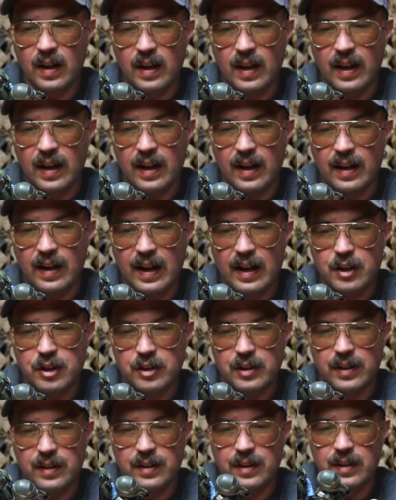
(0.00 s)

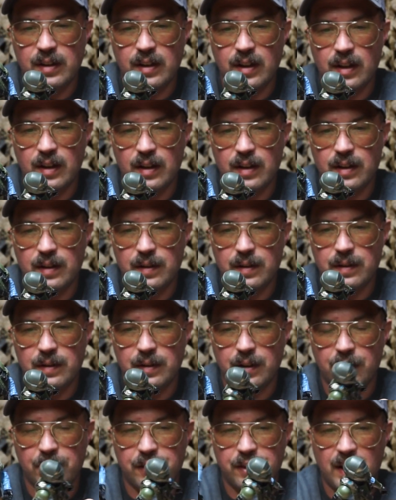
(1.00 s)
actually
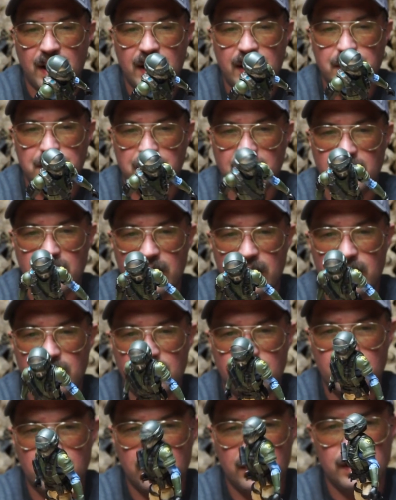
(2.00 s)
the thigh rig
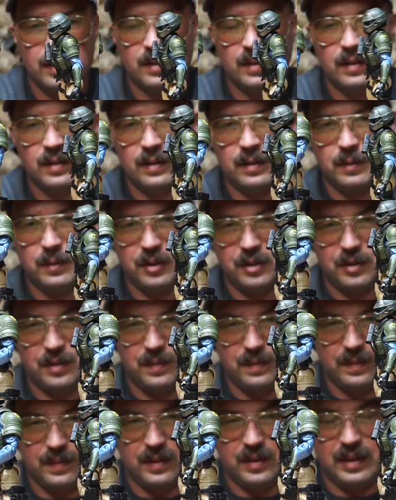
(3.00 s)

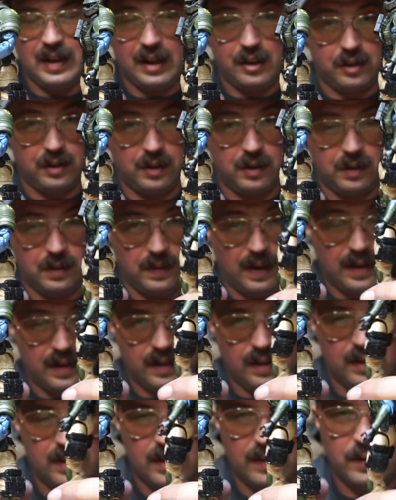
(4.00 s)
which is actually
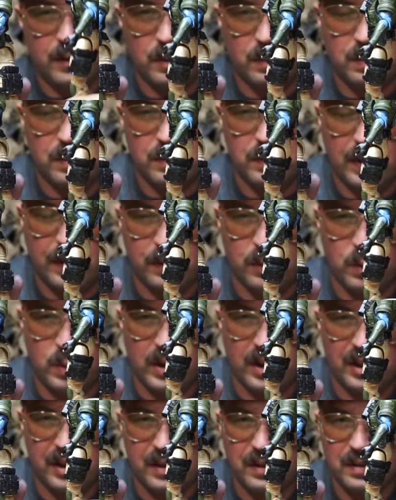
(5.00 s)
horrendous if you ever
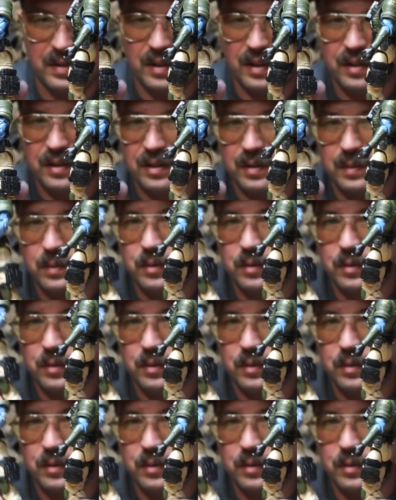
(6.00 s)
want to use those and